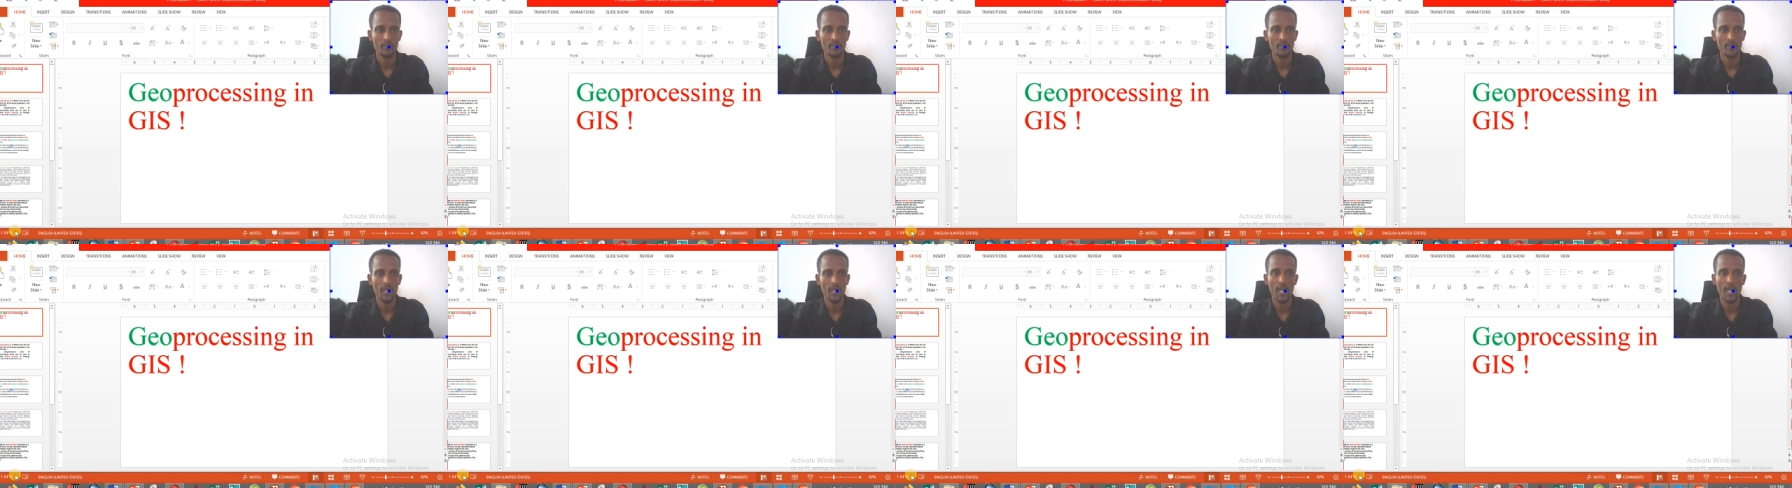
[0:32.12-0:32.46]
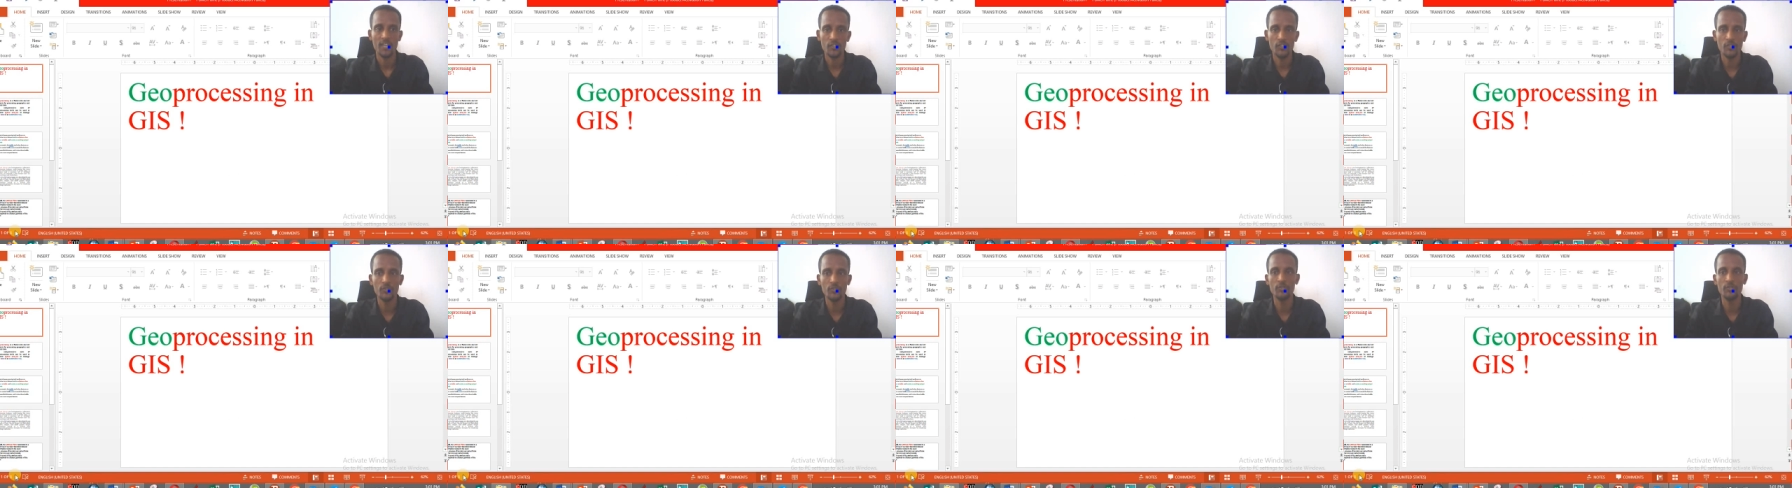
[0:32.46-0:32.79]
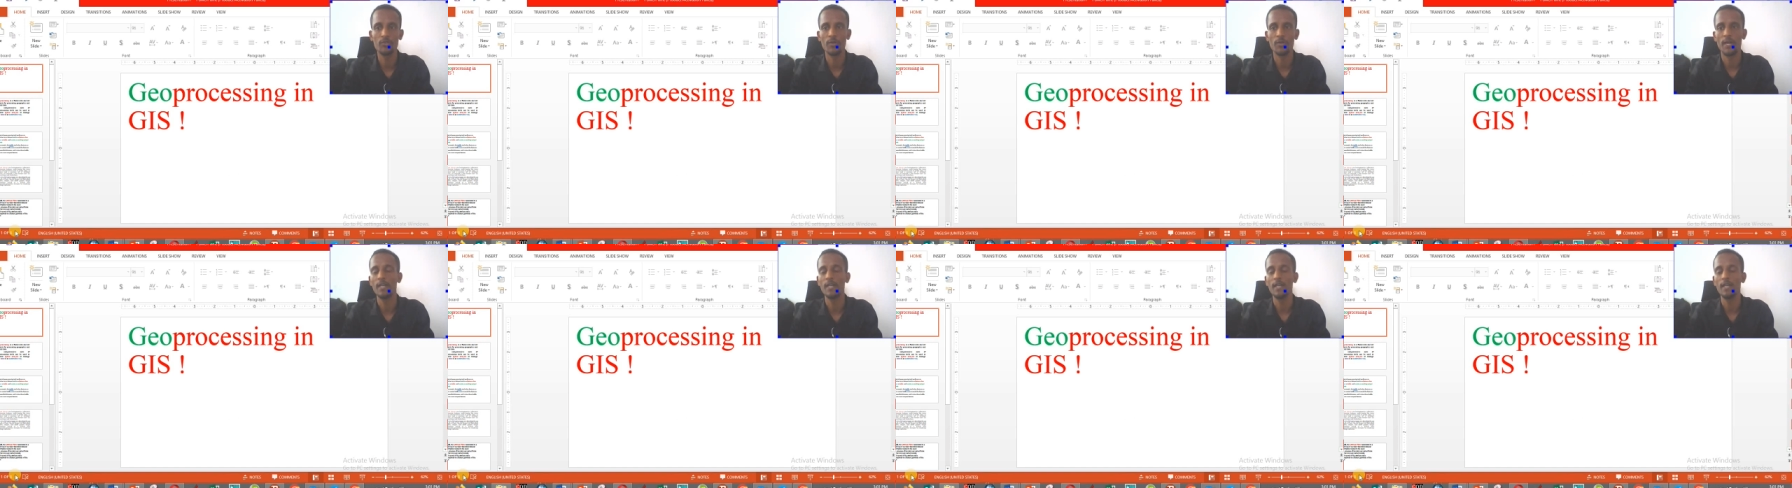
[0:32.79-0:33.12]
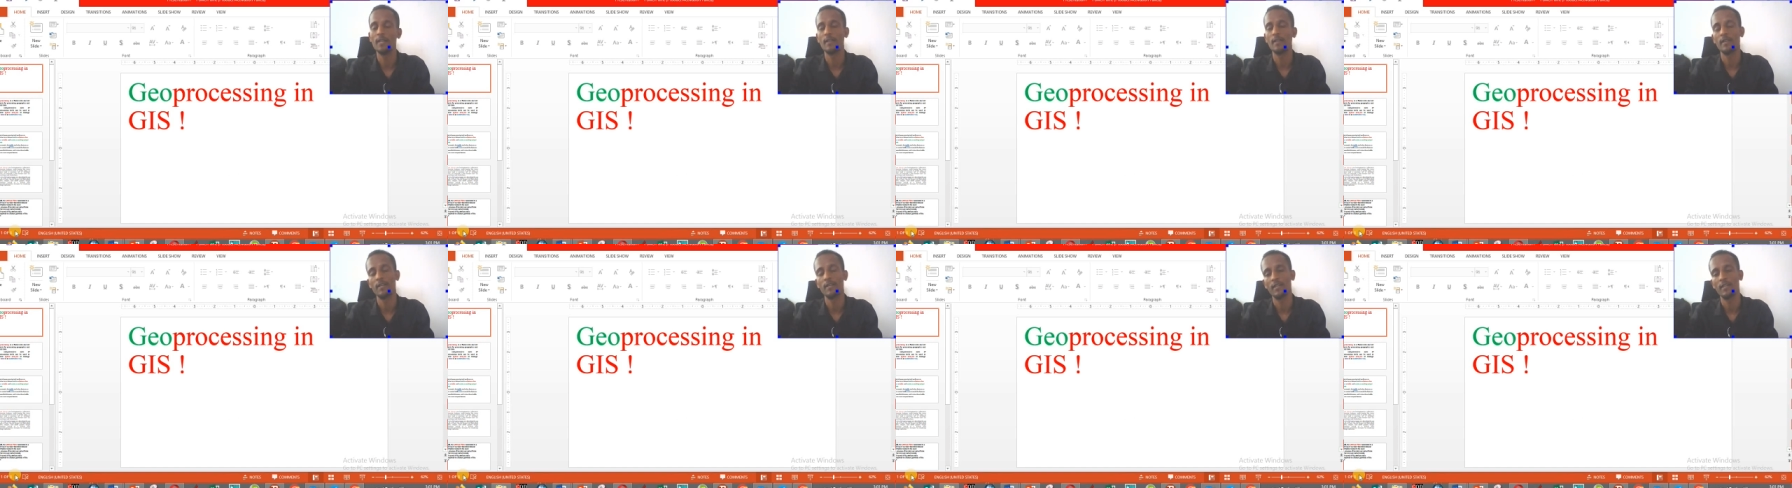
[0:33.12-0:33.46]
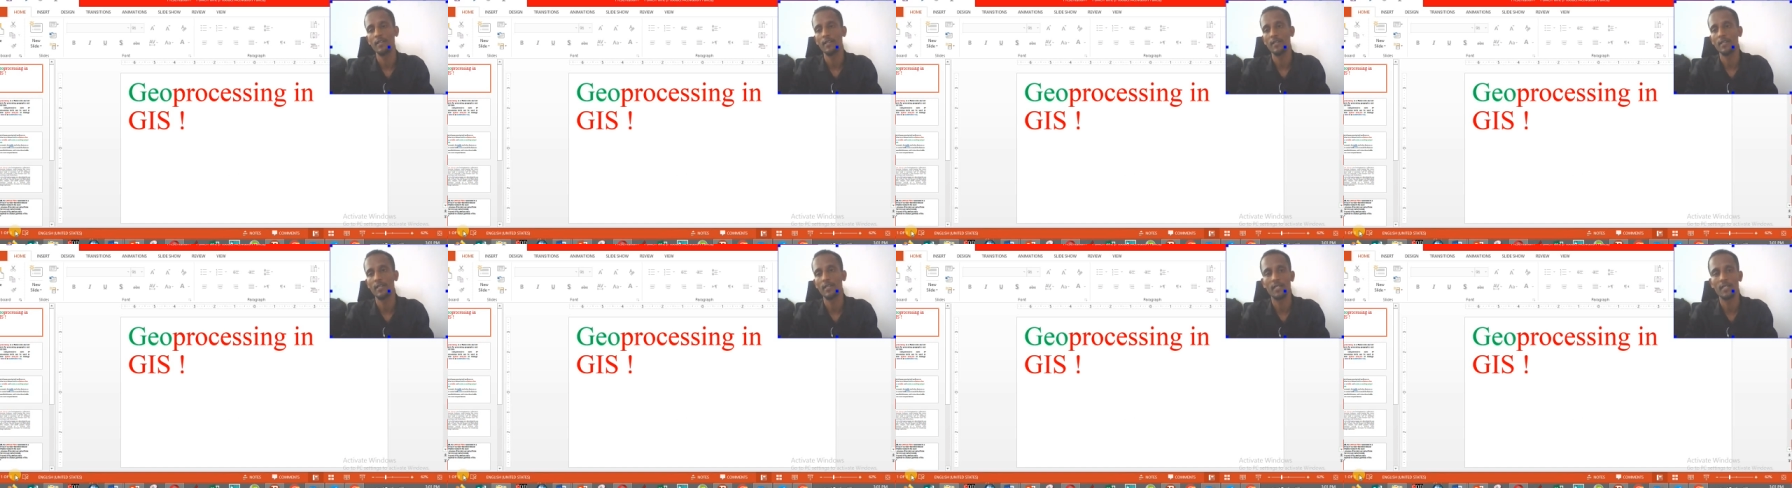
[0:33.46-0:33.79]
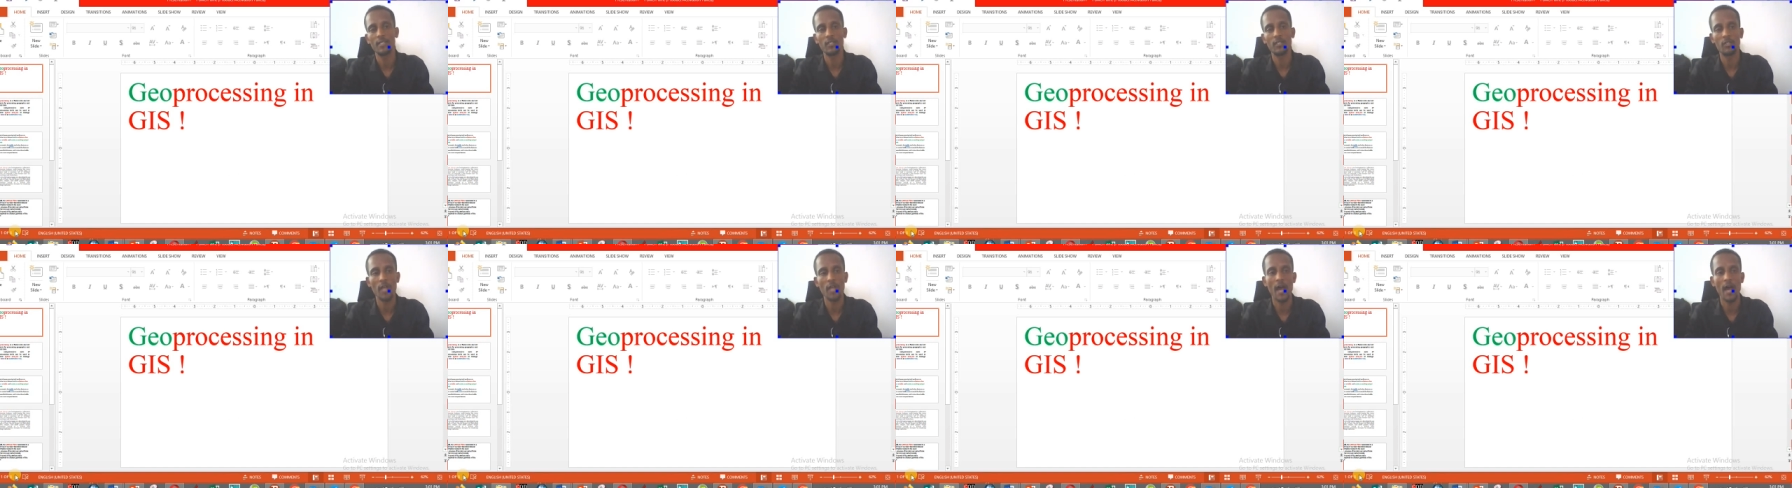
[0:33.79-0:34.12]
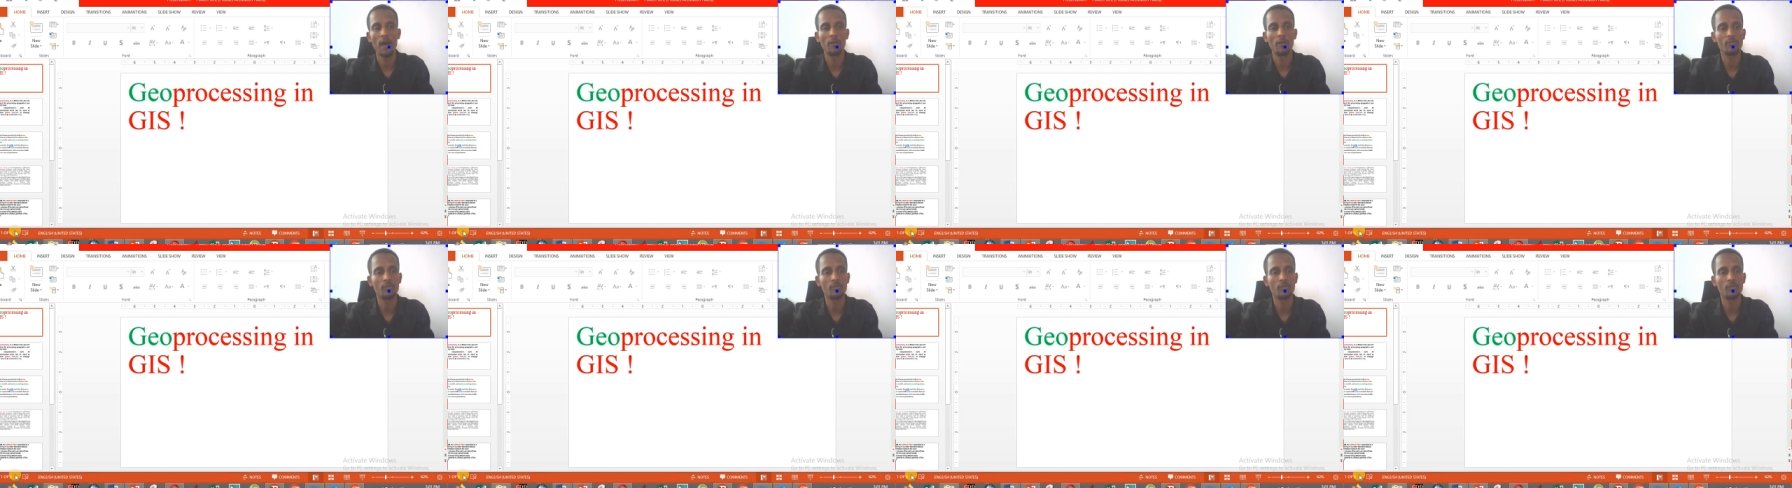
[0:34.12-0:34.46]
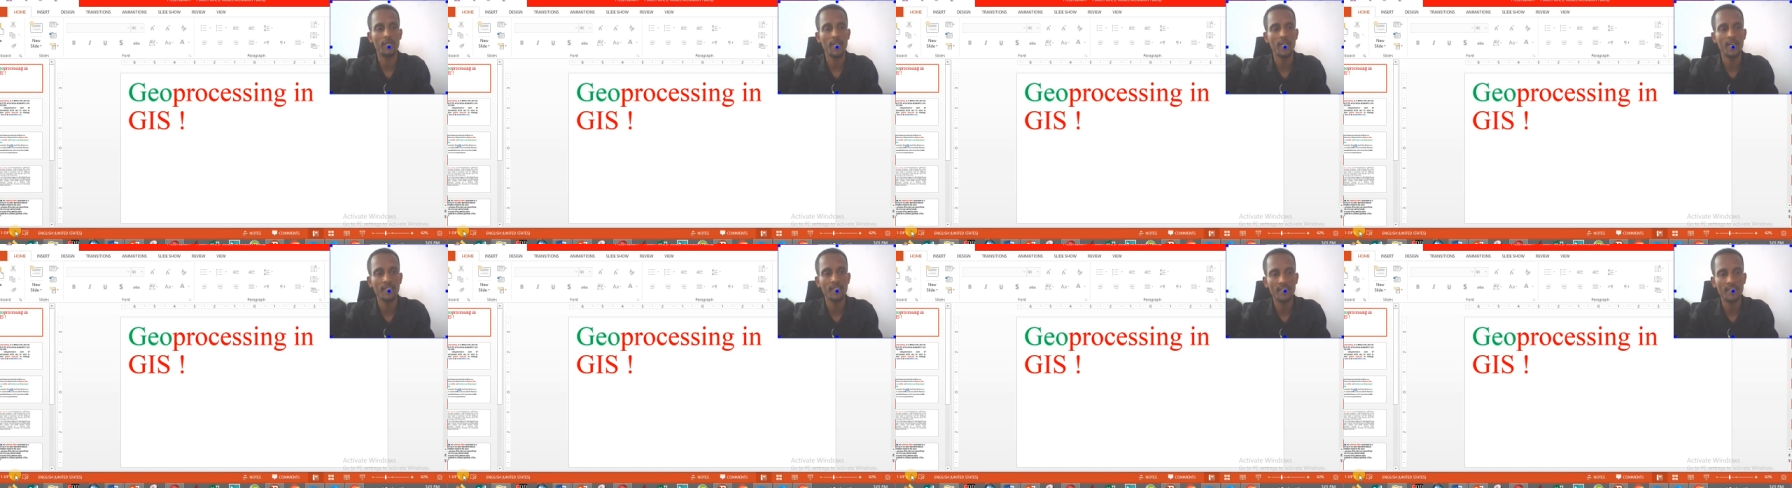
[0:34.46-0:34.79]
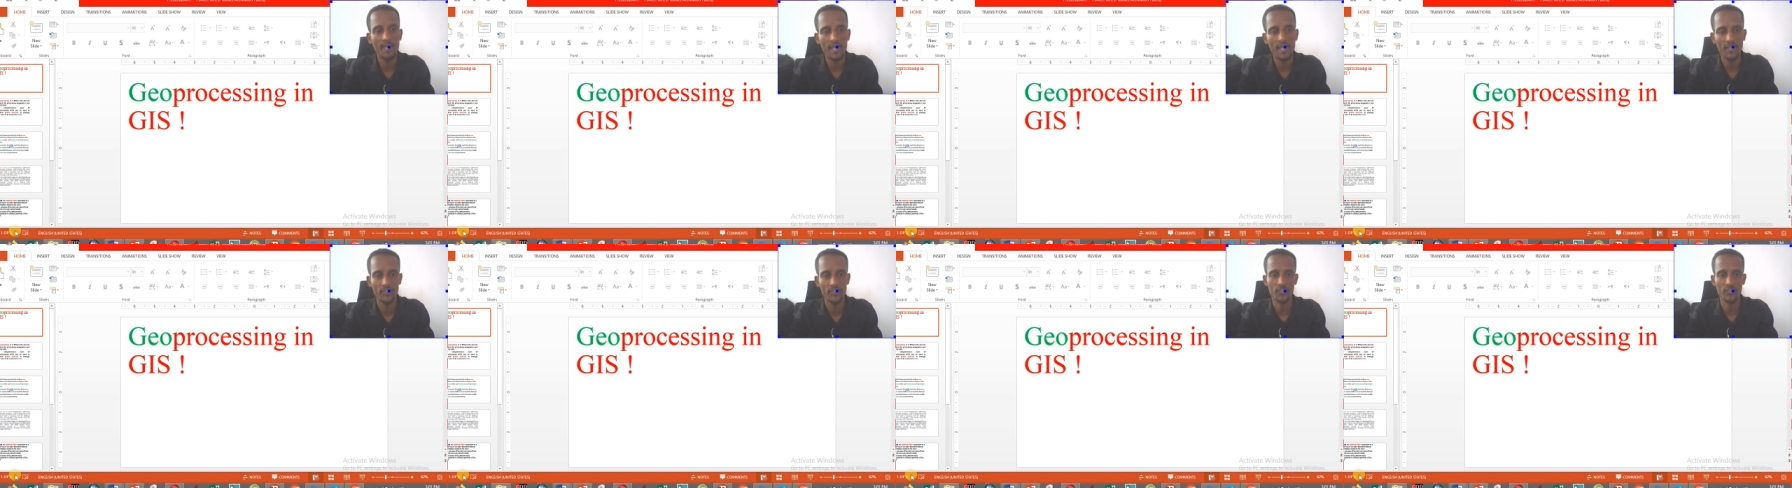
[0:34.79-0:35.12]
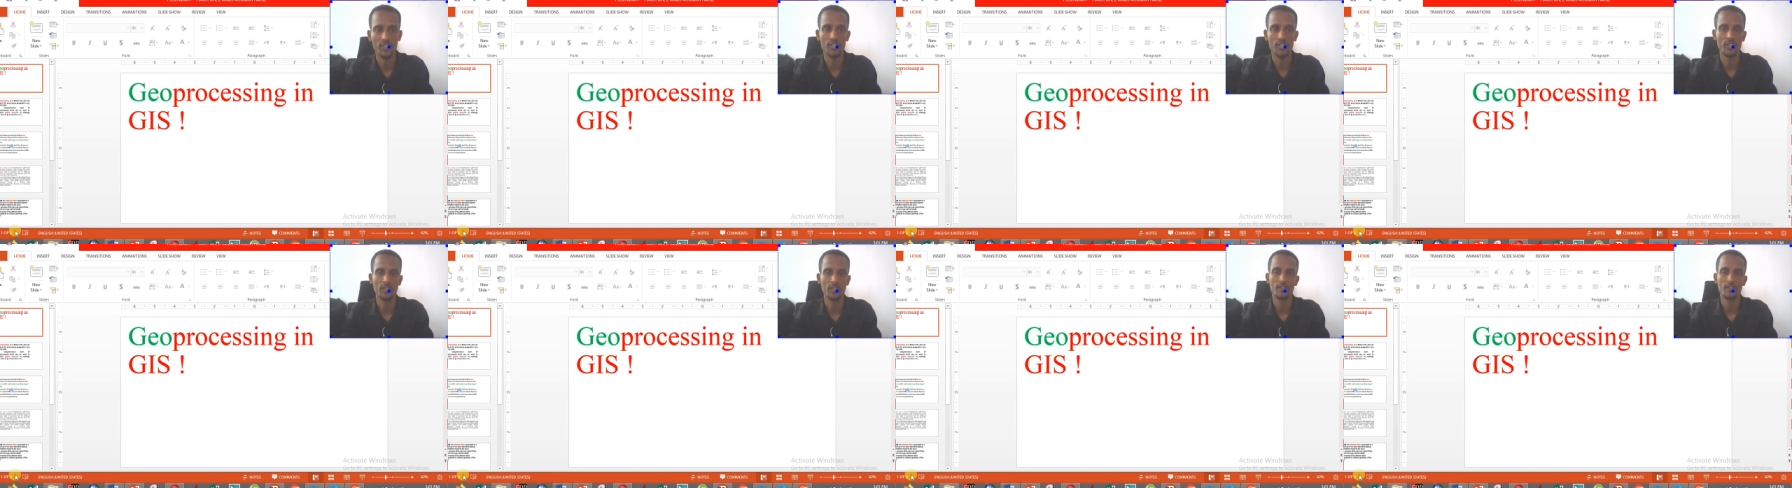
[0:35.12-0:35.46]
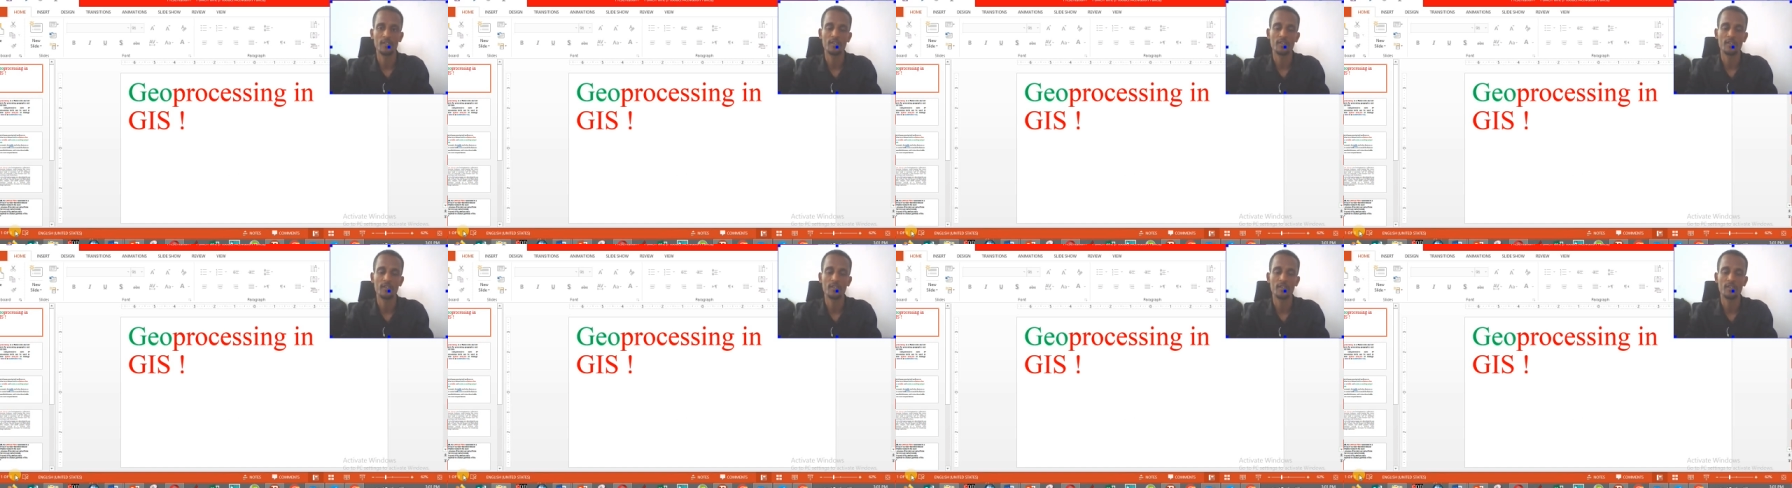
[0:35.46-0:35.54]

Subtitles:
As usual, in our today's lesson,